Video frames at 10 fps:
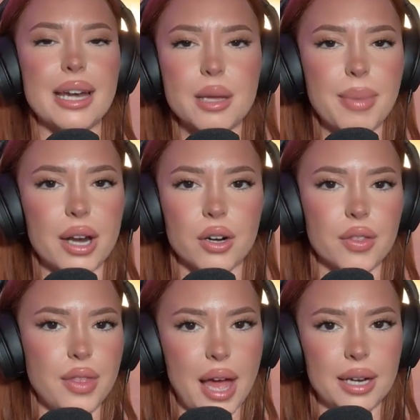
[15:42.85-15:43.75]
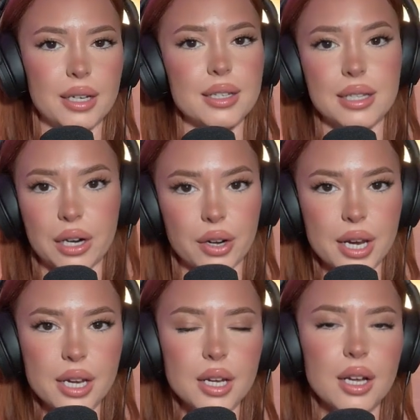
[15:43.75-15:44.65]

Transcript: any better than Siri.